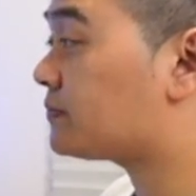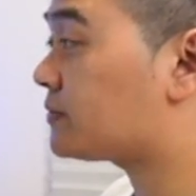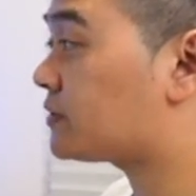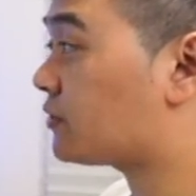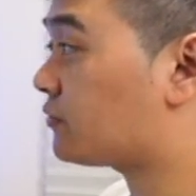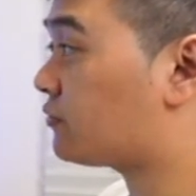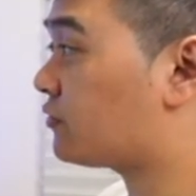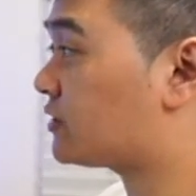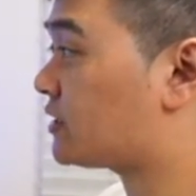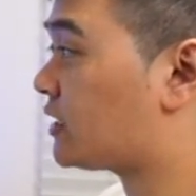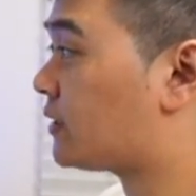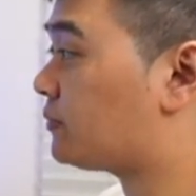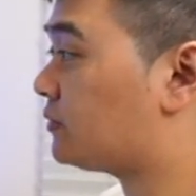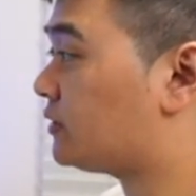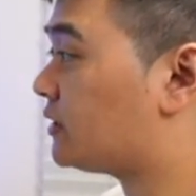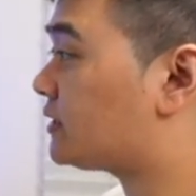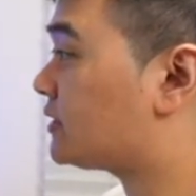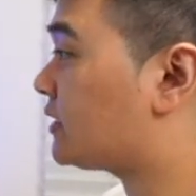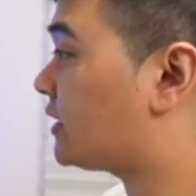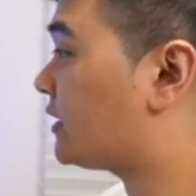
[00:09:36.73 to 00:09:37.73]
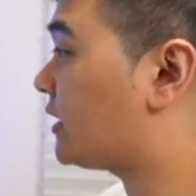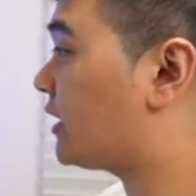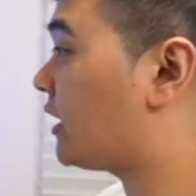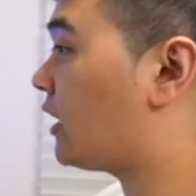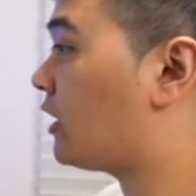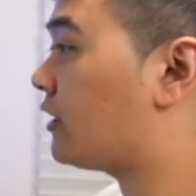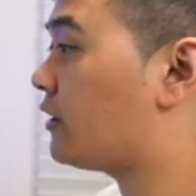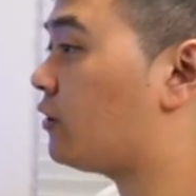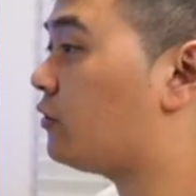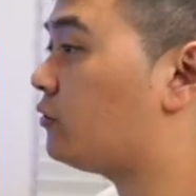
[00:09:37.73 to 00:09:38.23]
So for example, let's say that
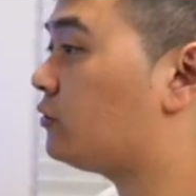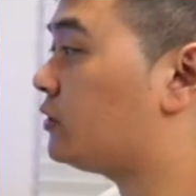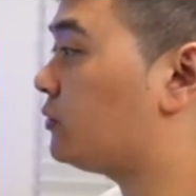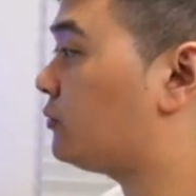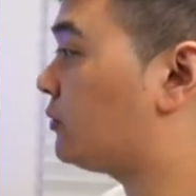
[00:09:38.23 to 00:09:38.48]
I only